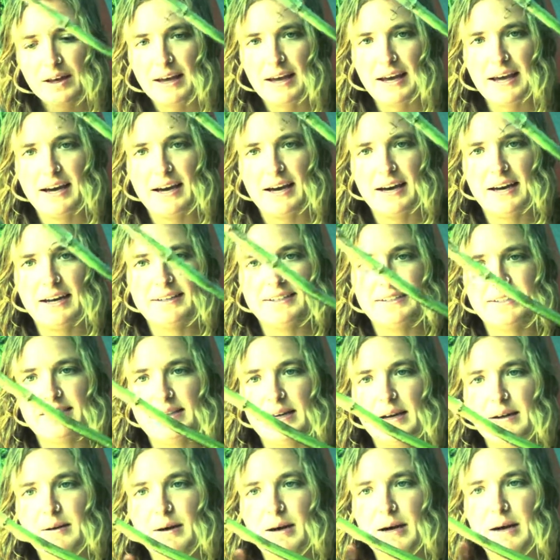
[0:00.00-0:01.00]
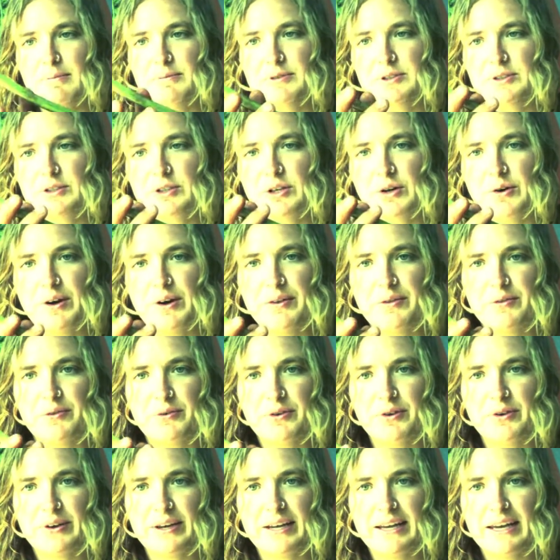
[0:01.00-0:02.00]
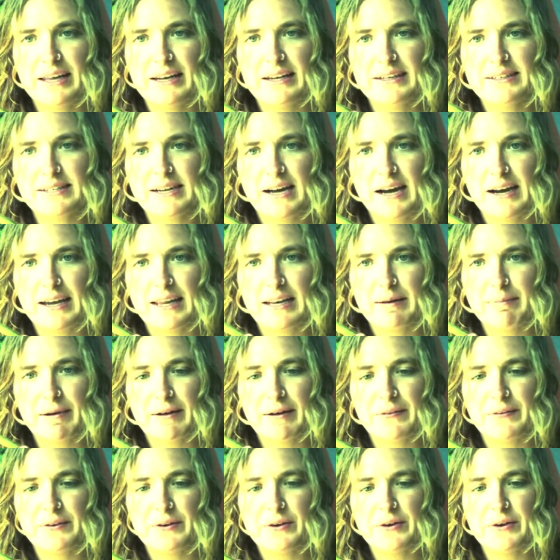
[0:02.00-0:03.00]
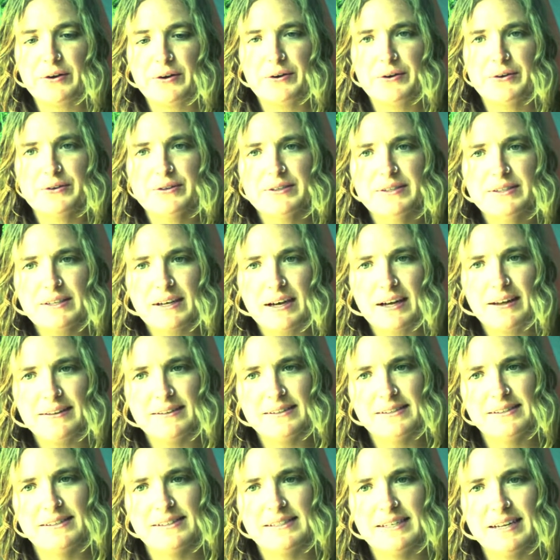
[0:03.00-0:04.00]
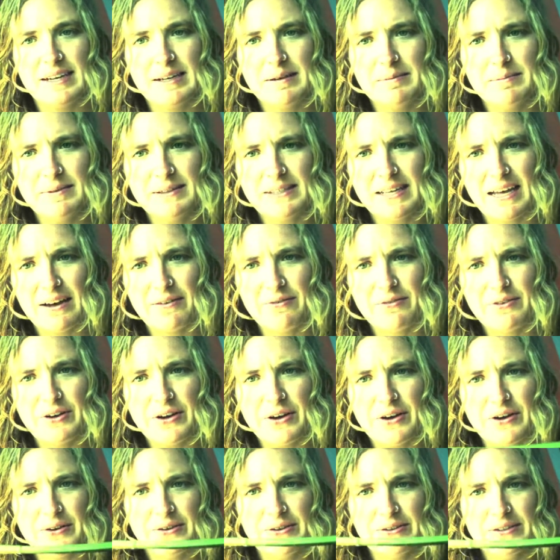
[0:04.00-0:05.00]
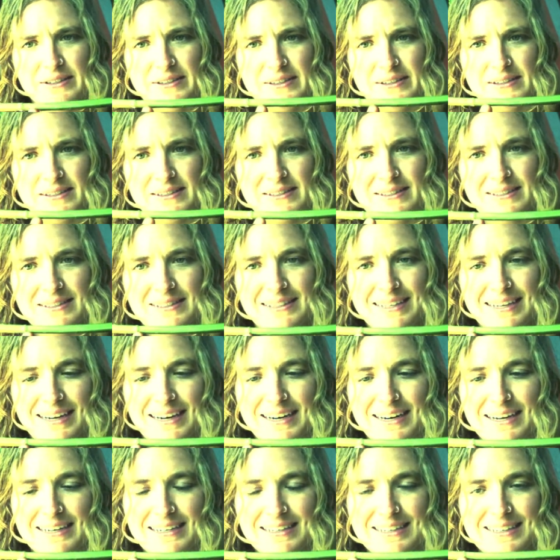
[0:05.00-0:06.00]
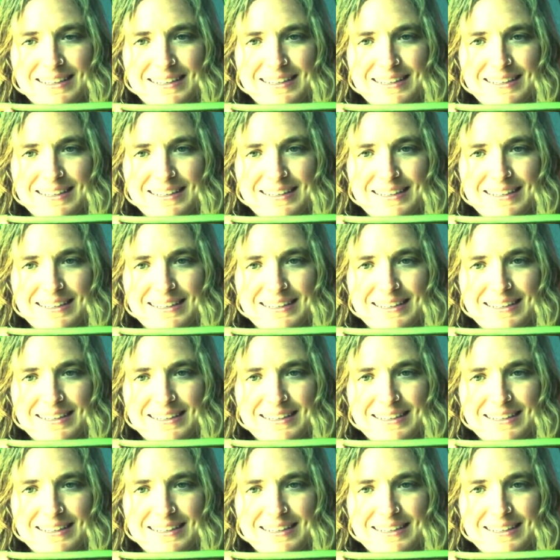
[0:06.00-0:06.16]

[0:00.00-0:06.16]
And just going through again and talking about the nodes on the stems have nodes here.